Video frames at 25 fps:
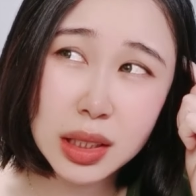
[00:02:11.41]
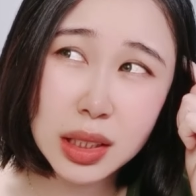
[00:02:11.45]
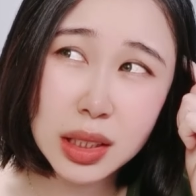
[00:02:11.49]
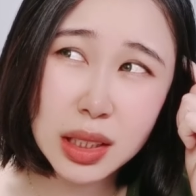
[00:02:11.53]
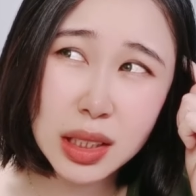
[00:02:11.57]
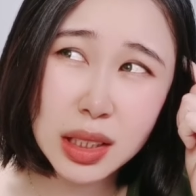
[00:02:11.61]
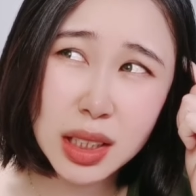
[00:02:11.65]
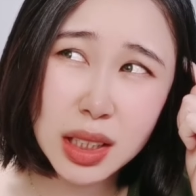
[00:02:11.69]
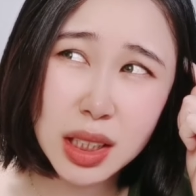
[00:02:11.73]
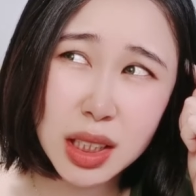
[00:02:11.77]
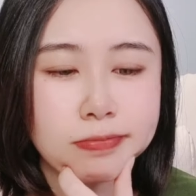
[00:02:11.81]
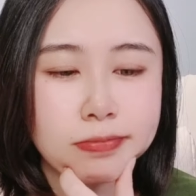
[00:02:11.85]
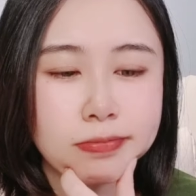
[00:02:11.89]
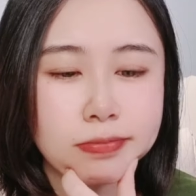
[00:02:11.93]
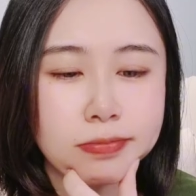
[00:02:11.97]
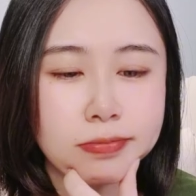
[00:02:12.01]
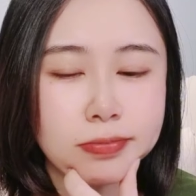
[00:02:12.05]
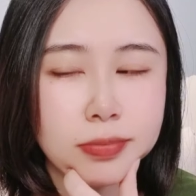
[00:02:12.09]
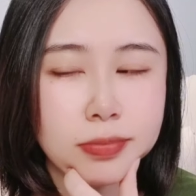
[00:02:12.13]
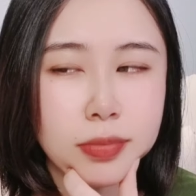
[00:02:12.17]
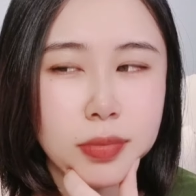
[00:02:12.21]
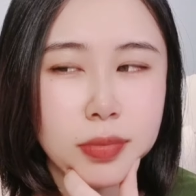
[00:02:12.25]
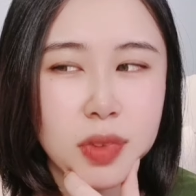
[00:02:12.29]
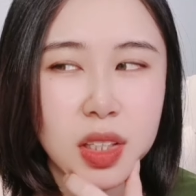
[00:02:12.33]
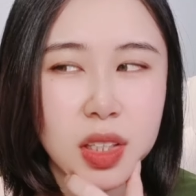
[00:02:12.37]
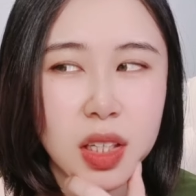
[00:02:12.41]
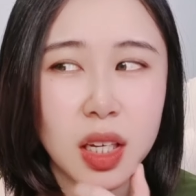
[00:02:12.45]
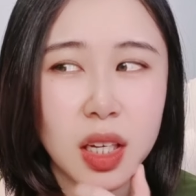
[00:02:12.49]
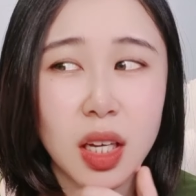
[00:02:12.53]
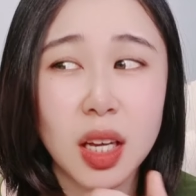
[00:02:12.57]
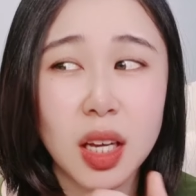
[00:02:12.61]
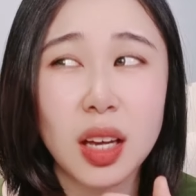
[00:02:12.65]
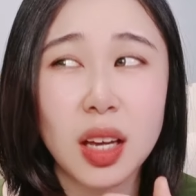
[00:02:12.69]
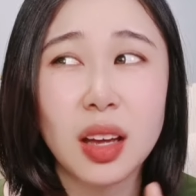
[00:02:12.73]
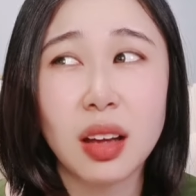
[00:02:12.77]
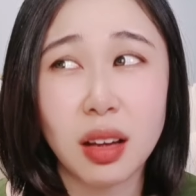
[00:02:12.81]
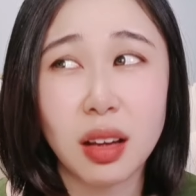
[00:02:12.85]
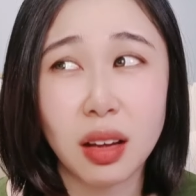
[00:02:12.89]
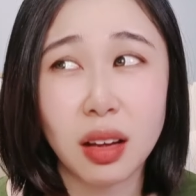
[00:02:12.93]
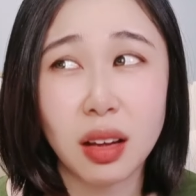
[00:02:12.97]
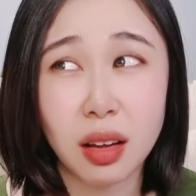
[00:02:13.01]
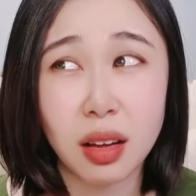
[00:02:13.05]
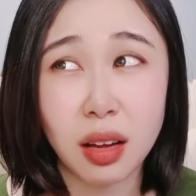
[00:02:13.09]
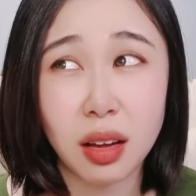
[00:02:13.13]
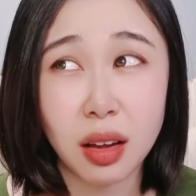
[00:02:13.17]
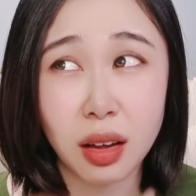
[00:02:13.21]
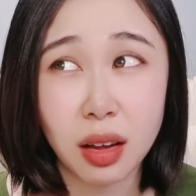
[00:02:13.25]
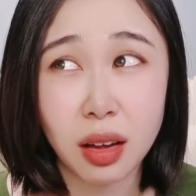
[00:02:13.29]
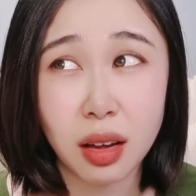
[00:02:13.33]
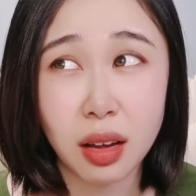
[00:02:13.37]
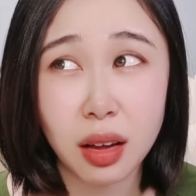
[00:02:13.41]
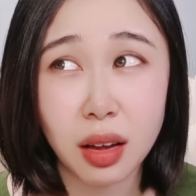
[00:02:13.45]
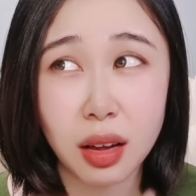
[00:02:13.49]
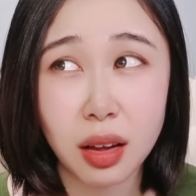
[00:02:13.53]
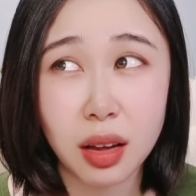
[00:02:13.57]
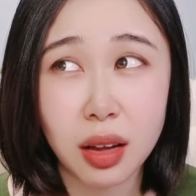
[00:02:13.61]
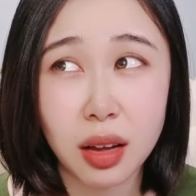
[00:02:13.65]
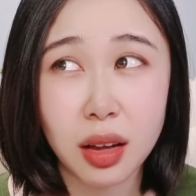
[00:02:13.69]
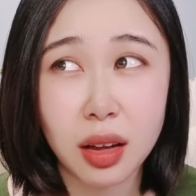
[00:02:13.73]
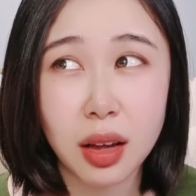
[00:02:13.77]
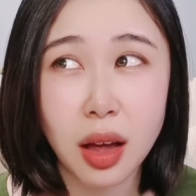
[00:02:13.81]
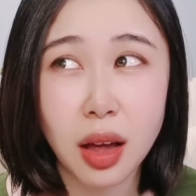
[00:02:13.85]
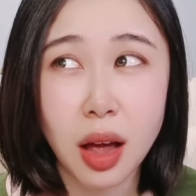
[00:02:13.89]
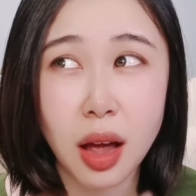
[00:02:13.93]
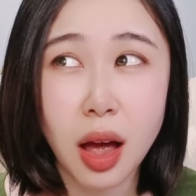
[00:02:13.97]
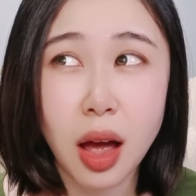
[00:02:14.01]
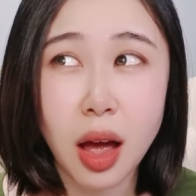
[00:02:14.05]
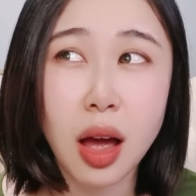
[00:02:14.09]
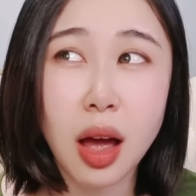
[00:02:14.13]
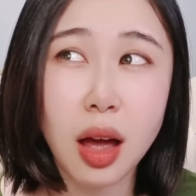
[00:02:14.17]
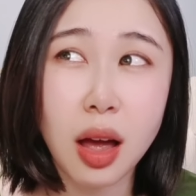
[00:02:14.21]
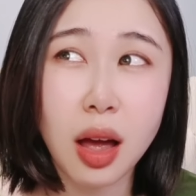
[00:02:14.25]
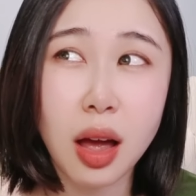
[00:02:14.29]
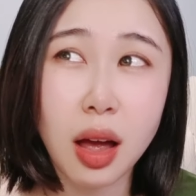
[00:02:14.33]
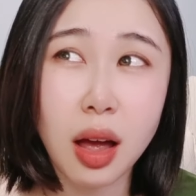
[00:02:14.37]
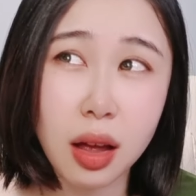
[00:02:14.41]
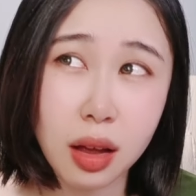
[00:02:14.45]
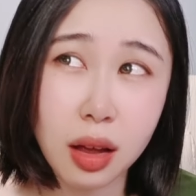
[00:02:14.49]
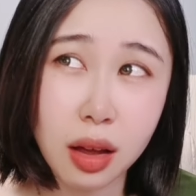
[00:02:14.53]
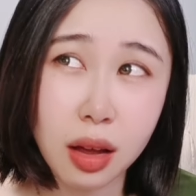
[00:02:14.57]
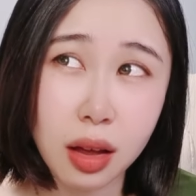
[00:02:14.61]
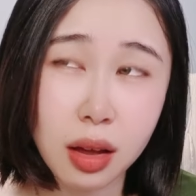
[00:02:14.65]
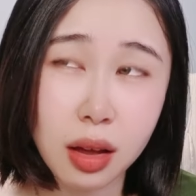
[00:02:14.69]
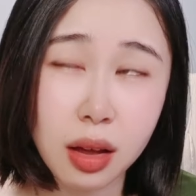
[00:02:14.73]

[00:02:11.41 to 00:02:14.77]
or simply using too many fillers.